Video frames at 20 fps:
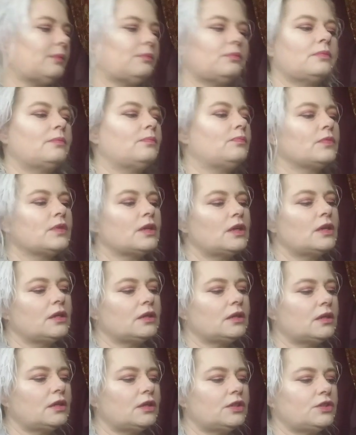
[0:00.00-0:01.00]
I'm
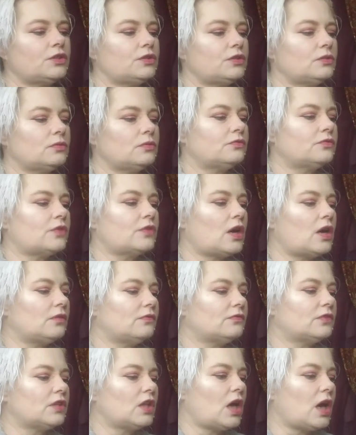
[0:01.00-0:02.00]
going to do
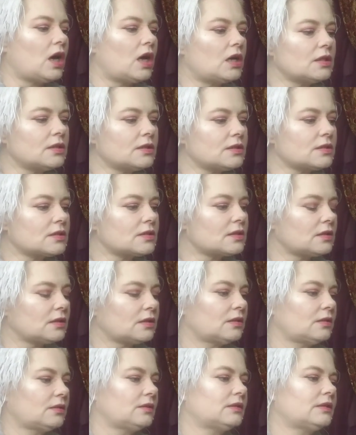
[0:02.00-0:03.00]
vault vlogs,
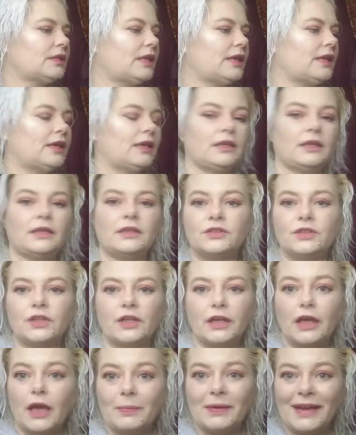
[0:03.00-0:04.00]
then it's
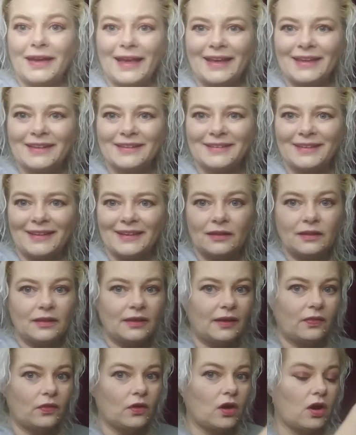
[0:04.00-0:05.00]
going to come in handy
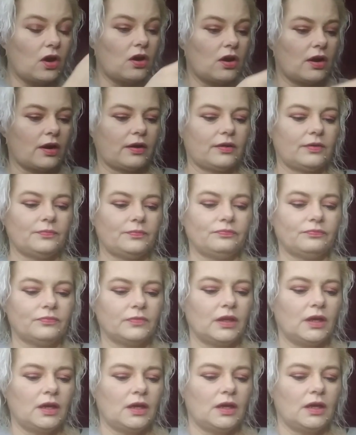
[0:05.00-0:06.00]
in the car.
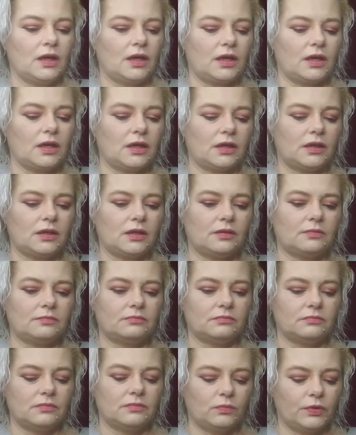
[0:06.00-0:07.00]

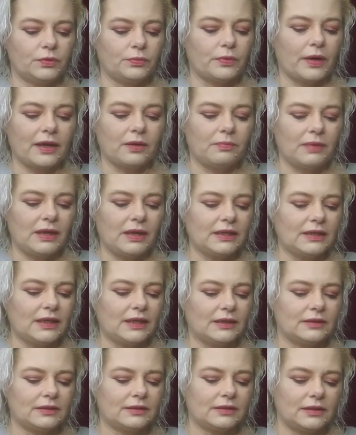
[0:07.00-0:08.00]
Um, would recommend
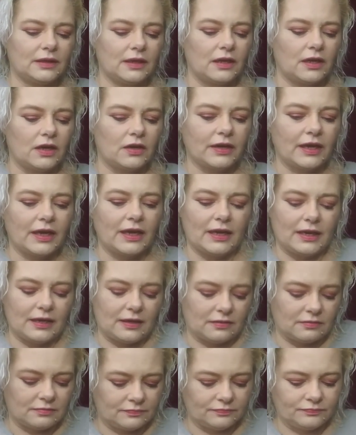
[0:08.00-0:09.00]
it. Okay.
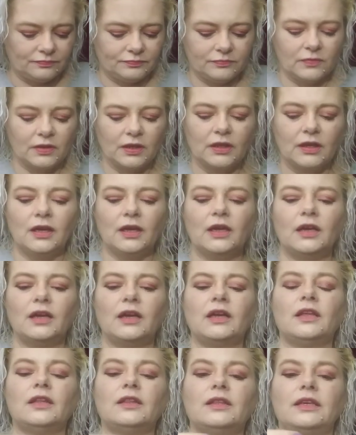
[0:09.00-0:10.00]

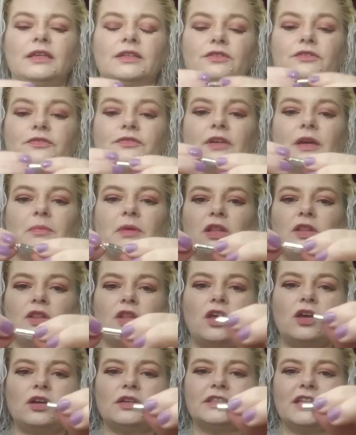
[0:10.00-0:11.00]
These are from a
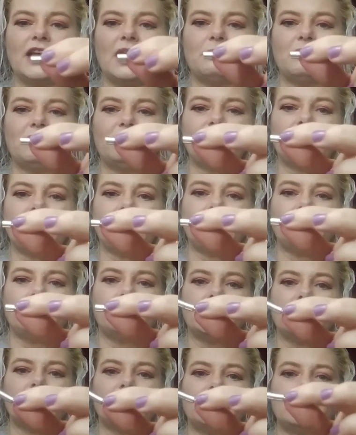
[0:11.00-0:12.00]
long time a
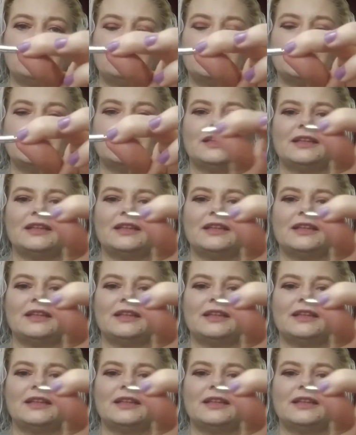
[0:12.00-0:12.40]
video ago.